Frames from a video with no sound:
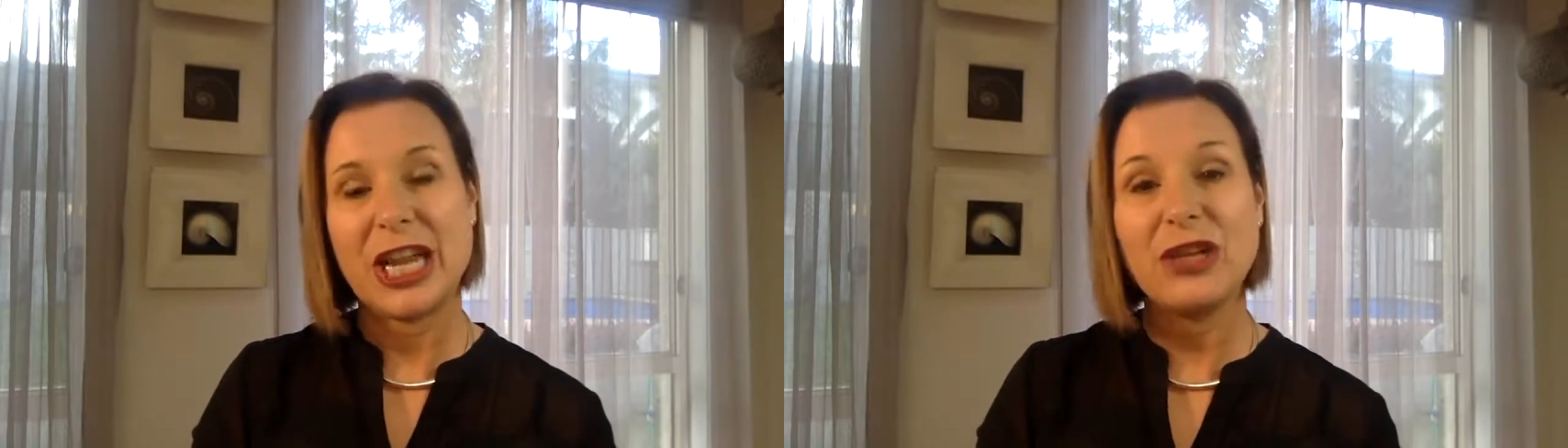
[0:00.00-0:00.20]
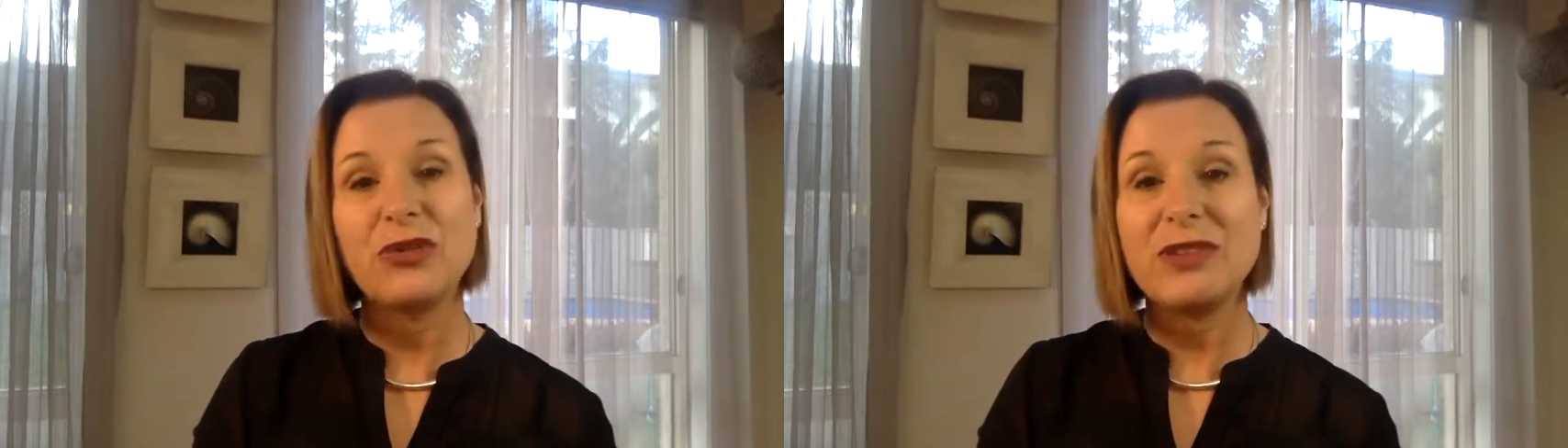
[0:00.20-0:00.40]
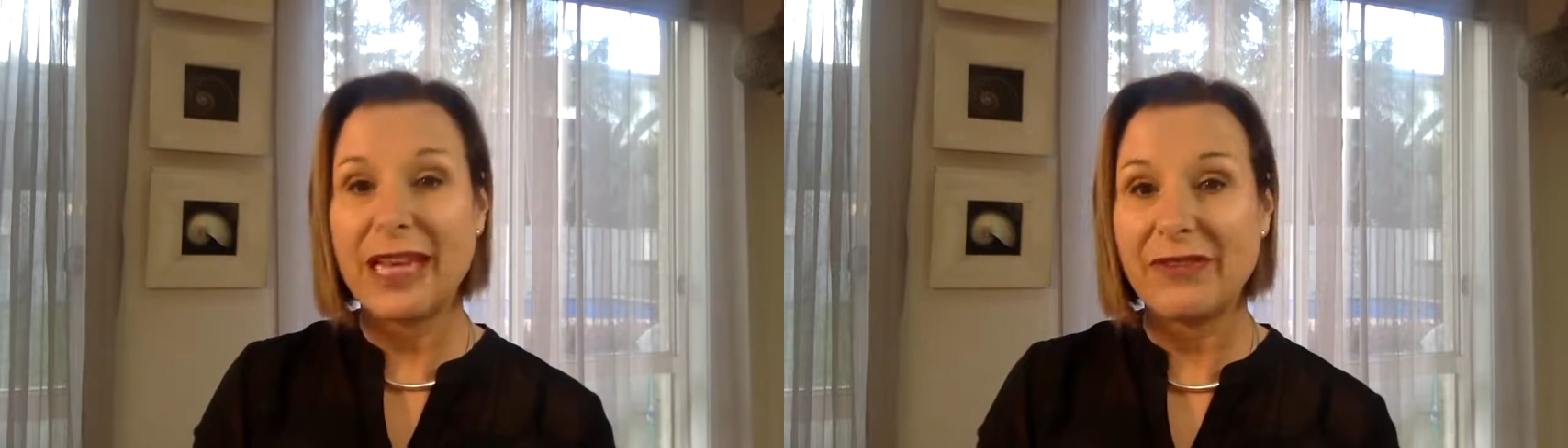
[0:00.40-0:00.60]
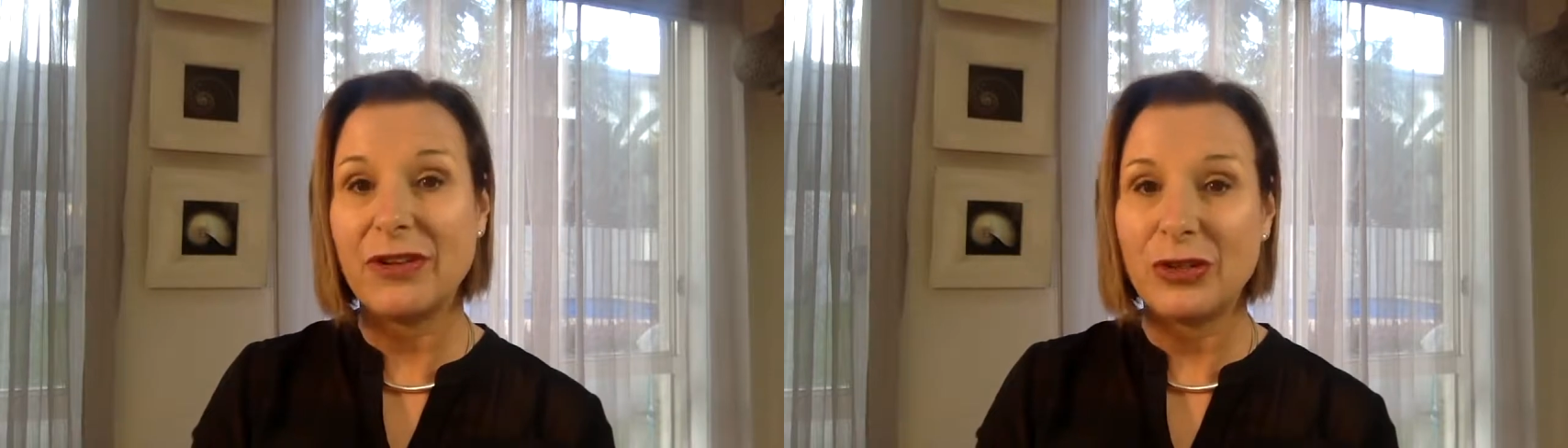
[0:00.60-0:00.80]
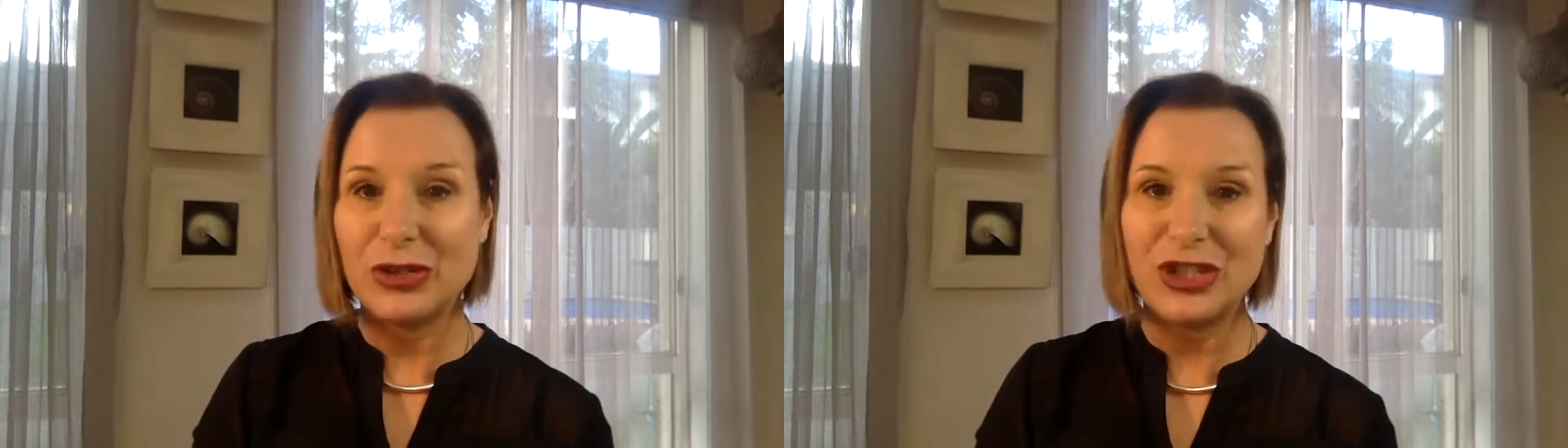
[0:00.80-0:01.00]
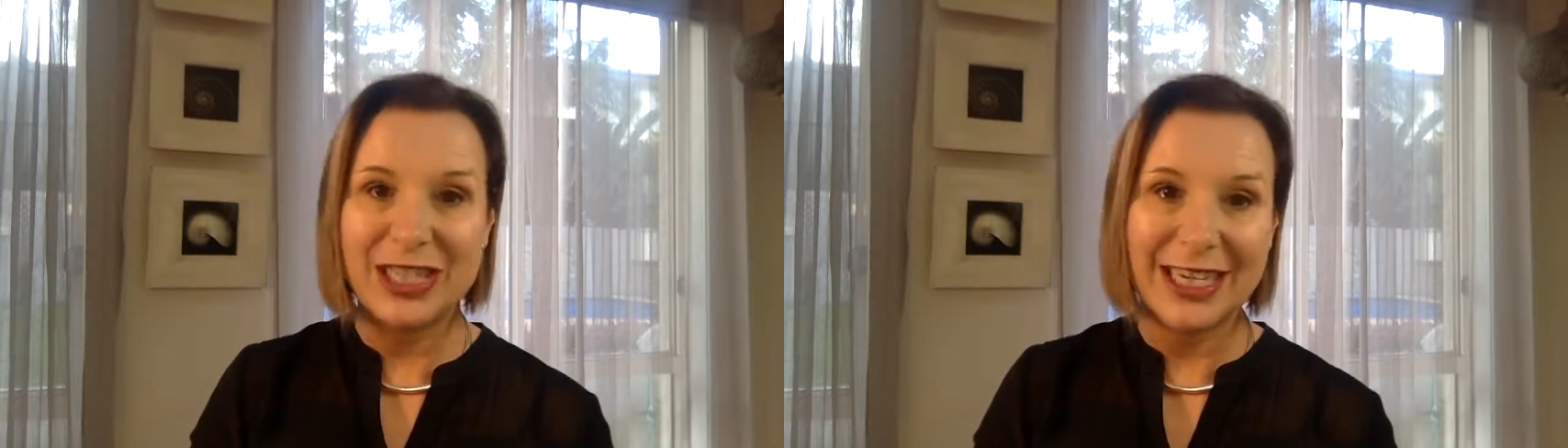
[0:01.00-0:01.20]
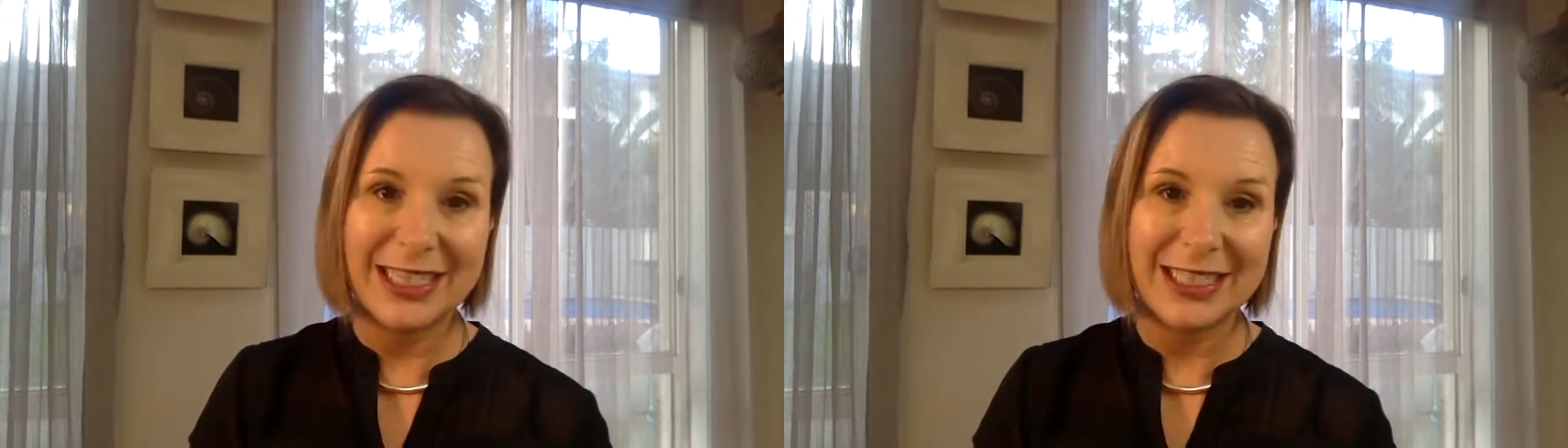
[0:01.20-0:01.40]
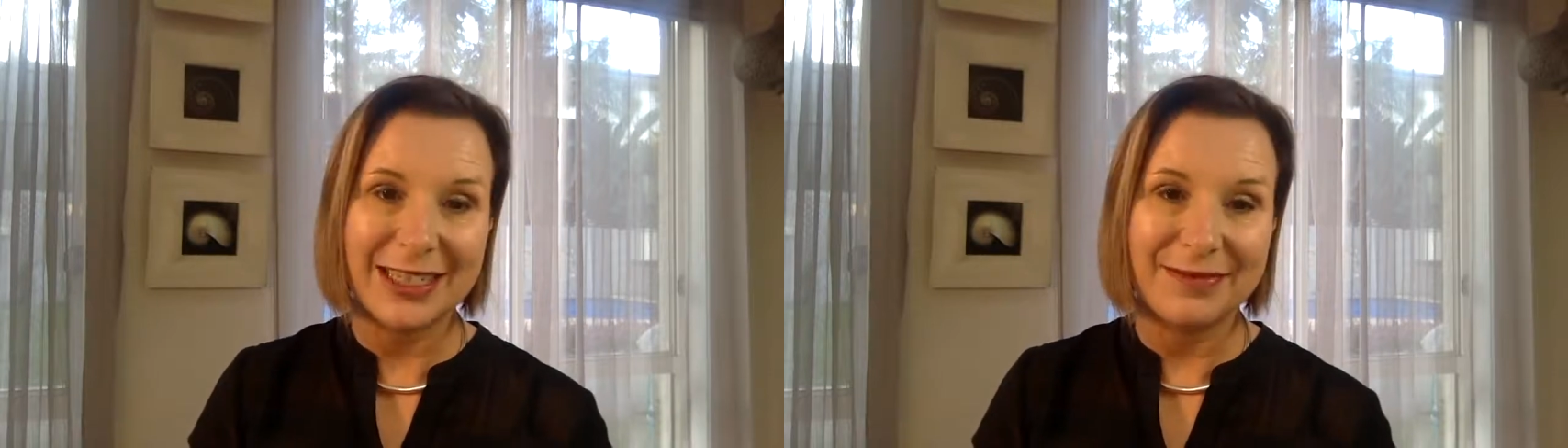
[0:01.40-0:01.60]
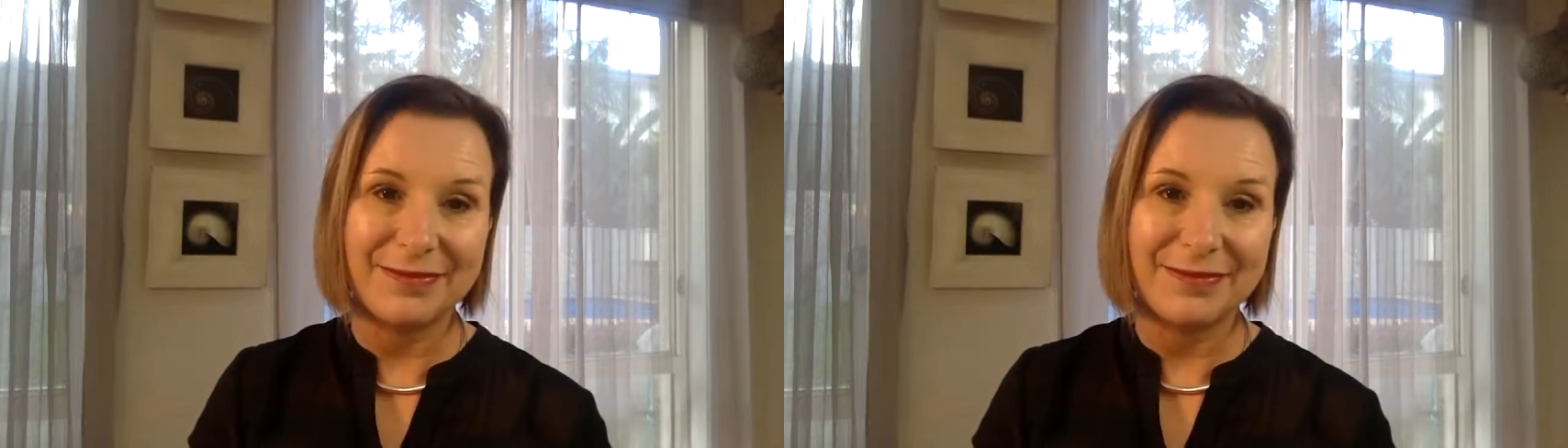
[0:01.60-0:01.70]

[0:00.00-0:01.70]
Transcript: and you'll never lose your data.